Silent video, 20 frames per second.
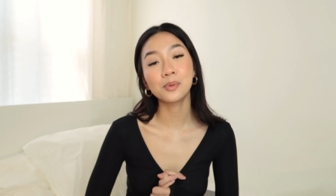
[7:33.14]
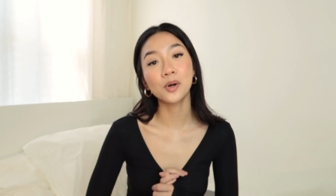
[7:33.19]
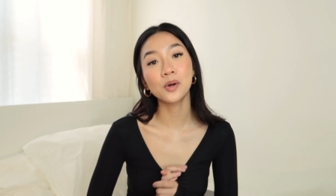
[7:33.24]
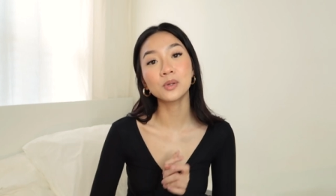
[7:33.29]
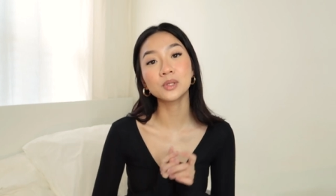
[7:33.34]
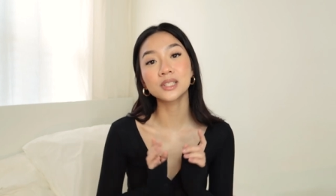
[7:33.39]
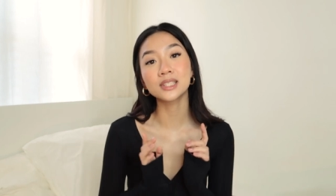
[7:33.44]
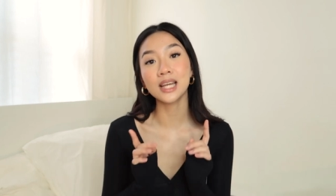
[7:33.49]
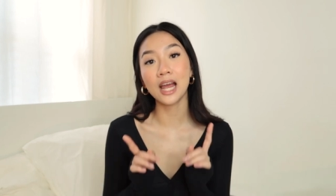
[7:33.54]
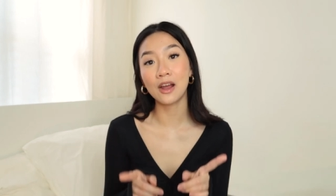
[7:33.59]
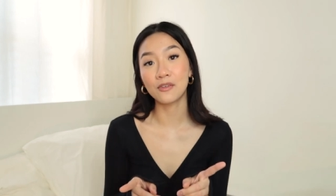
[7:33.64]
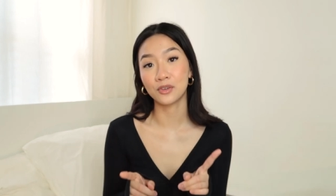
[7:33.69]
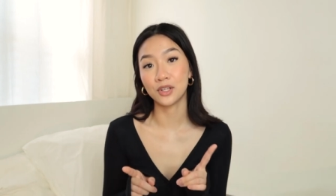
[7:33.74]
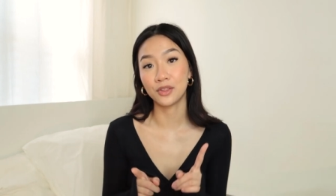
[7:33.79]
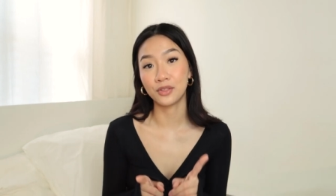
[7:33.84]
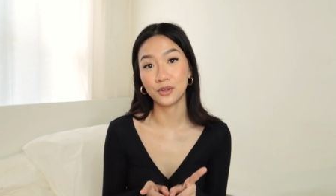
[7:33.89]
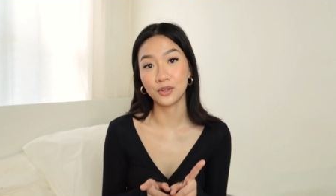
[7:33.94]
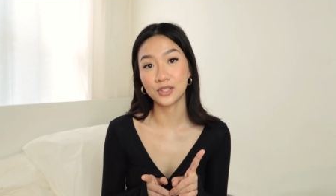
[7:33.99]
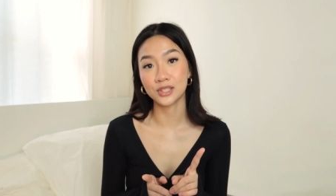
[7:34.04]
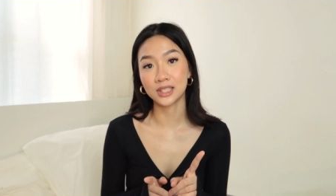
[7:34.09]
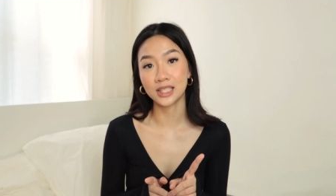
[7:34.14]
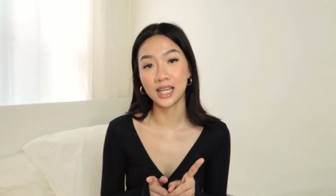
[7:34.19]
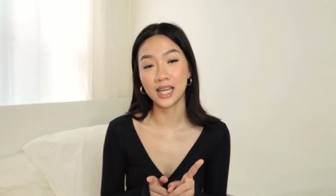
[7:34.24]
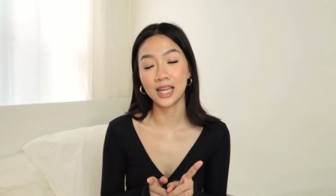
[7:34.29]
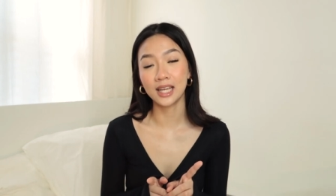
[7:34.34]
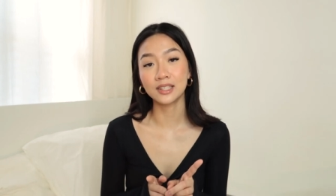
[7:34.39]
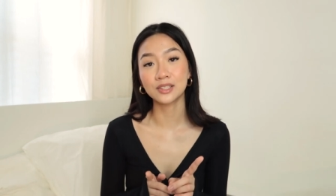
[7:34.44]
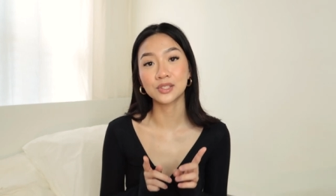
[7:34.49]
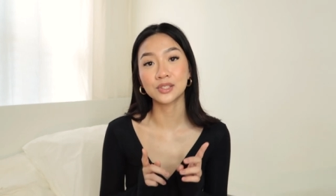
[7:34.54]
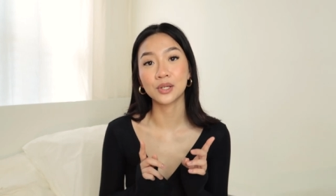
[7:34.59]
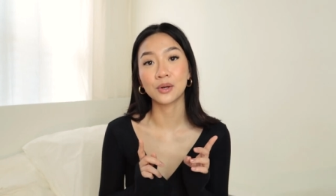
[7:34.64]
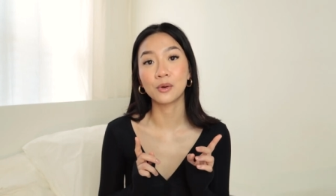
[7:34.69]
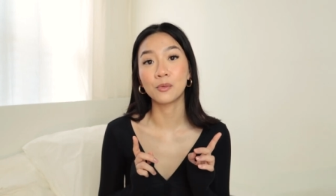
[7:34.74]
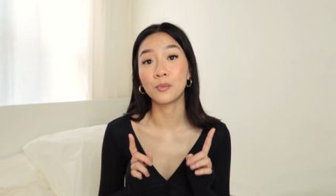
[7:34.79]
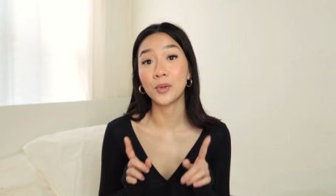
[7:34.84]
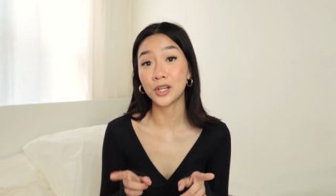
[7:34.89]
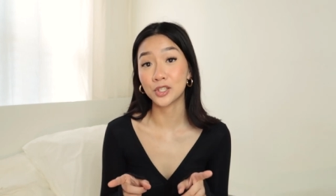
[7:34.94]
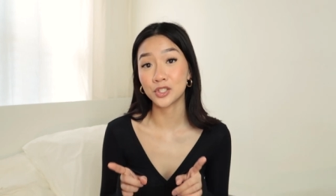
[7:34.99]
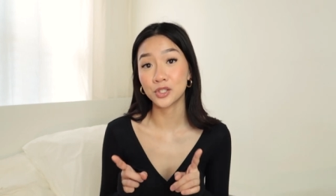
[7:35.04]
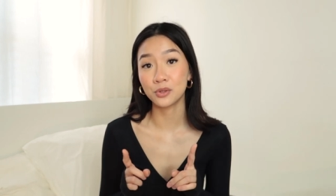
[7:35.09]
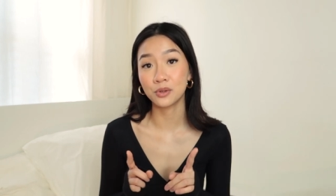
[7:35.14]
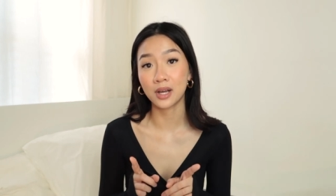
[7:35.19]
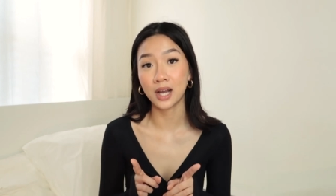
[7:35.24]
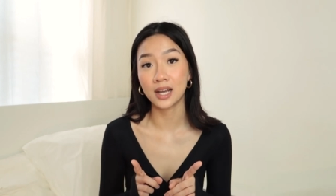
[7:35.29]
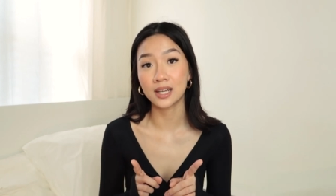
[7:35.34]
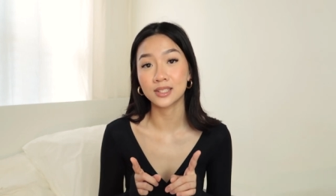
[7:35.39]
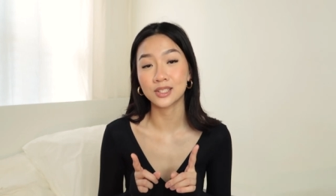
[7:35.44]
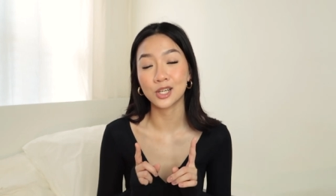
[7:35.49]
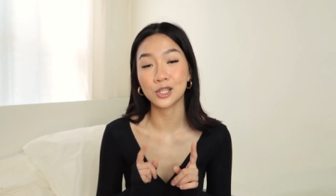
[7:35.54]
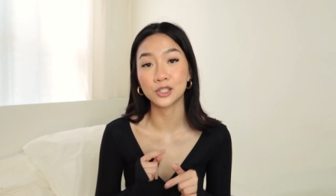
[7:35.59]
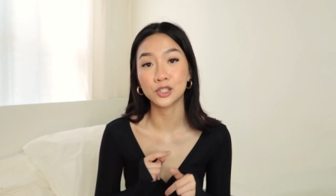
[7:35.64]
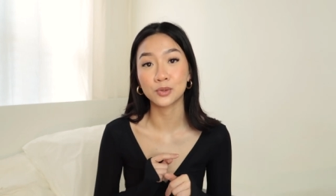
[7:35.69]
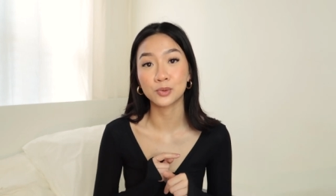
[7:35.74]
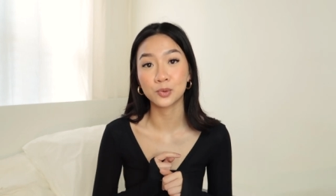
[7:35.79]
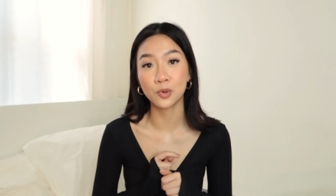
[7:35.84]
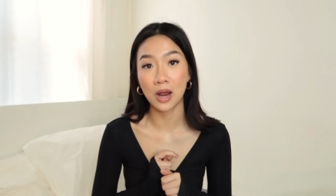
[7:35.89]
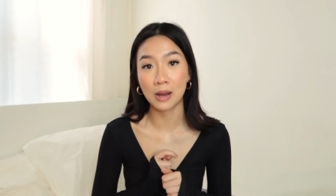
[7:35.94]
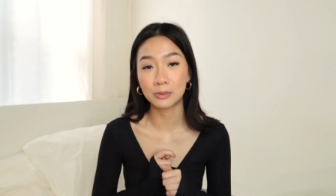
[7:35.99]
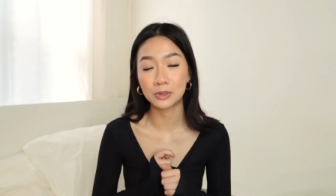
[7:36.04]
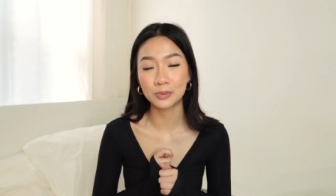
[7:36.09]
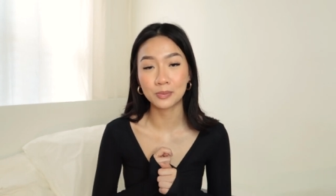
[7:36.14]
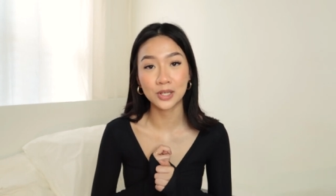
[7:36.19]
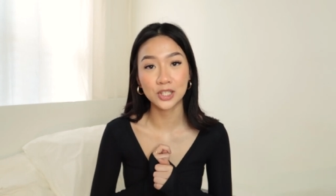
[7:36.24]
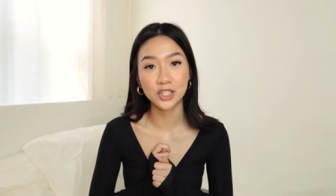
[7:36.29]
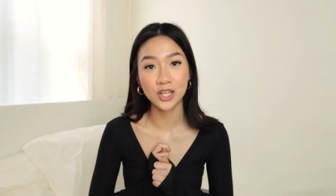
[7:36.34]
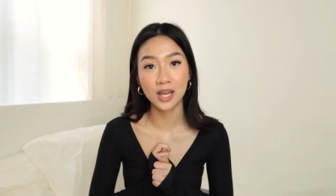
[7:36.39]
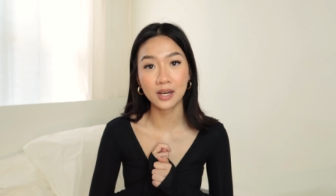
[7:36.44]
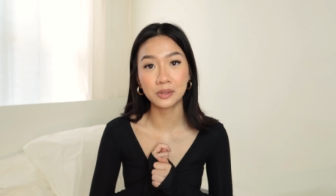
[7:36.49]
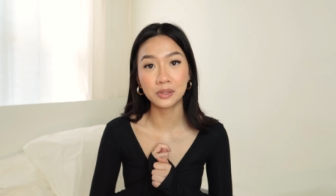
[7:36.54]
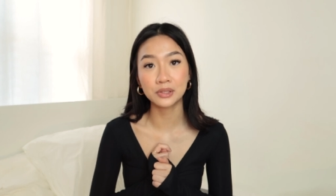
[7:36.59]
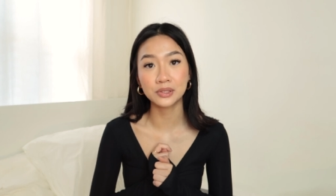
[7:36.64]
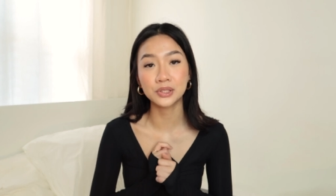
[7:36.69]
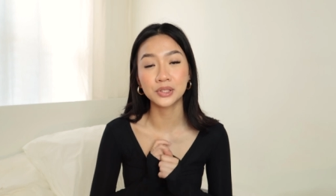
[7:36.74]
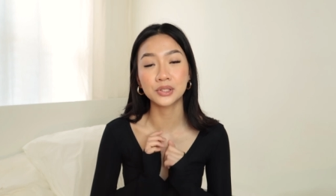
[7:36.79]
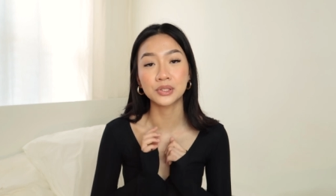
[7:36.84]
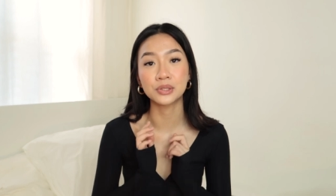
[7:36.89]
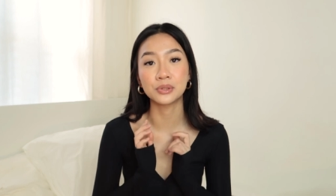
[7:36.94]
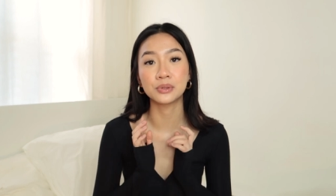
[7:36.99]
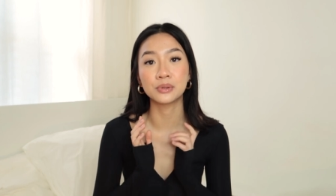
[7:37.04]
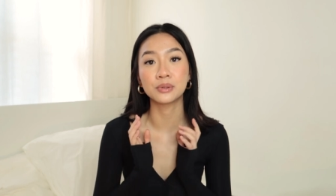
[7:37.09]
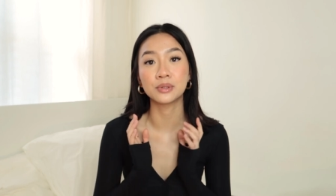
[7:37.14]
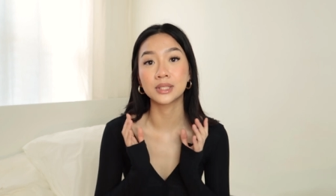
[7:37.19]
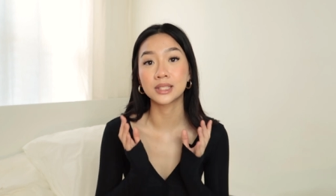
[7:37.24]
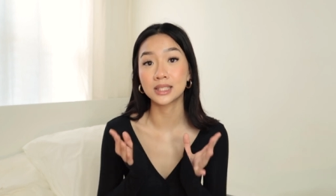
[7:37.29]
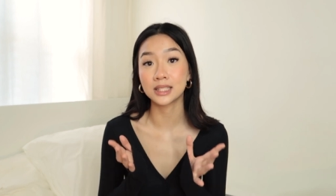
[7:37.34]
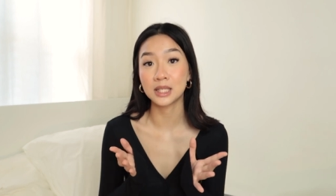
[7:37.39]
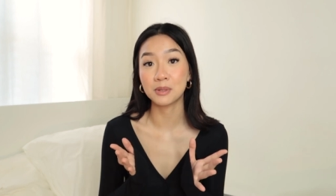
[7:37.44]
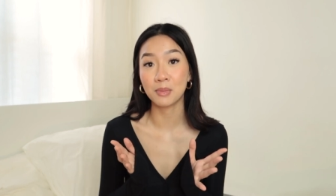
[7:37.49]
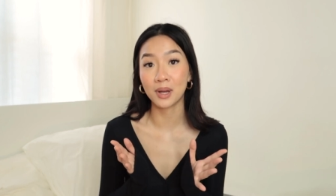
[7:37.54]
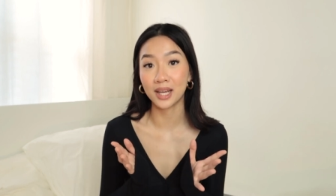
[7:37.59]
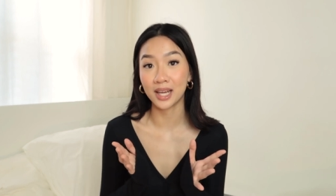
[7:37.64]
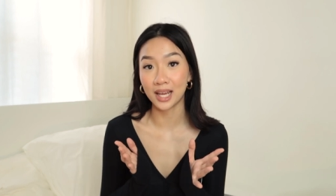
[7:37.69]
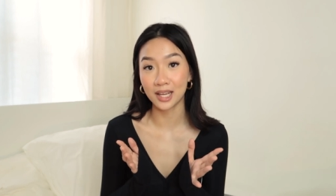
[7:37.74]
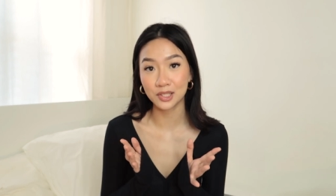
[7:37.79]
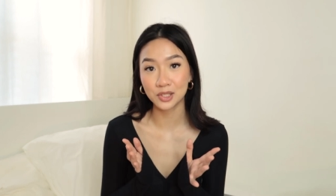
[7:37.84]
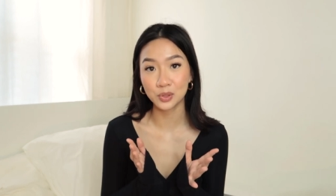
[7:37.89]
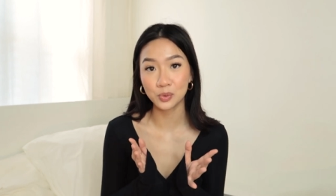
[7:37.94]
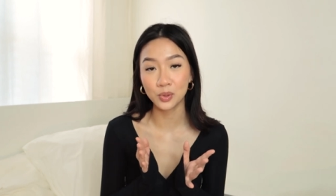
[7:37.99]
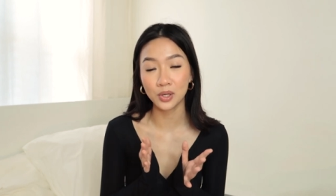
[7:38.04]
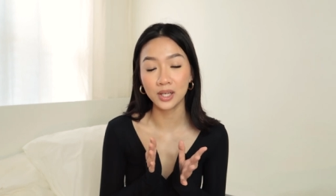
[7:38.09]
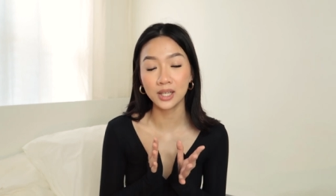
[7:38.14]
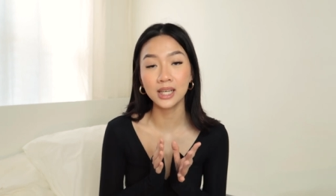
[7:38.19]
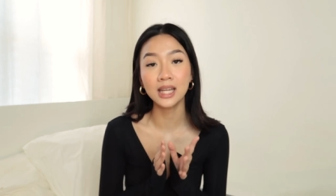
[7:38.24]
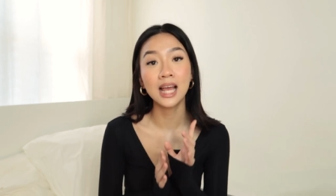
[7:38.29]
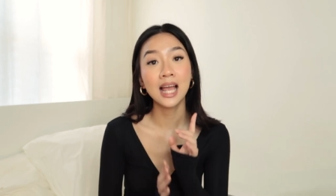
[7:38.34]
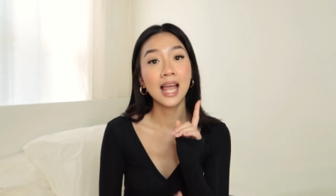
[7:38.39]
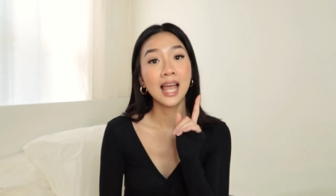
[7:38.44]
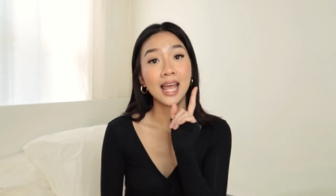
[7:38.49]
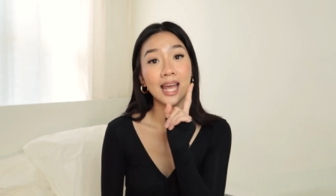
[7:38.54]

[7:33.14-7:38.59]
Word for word: I post every Thursday, so make sure you guys are subscribed to my channel to see my next one,